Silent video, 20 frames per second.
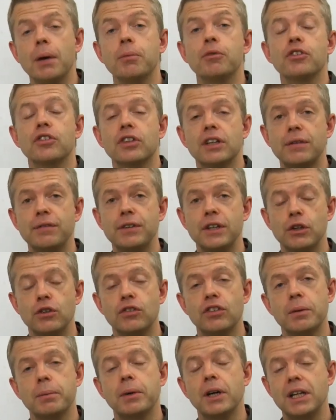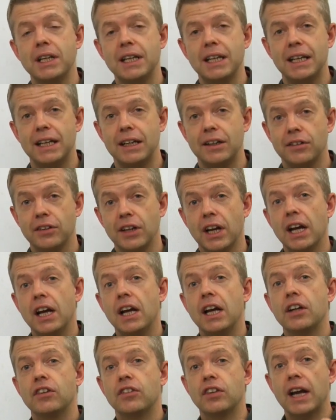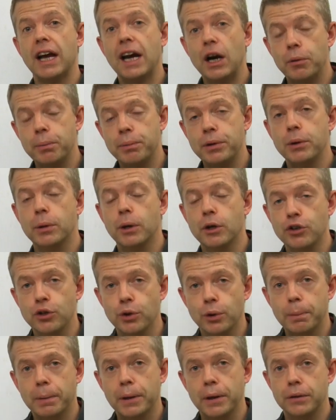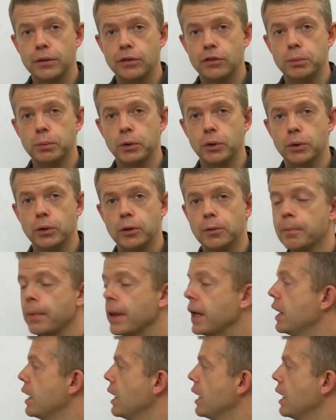I'm just giving you some ideas to help you own your opponents more.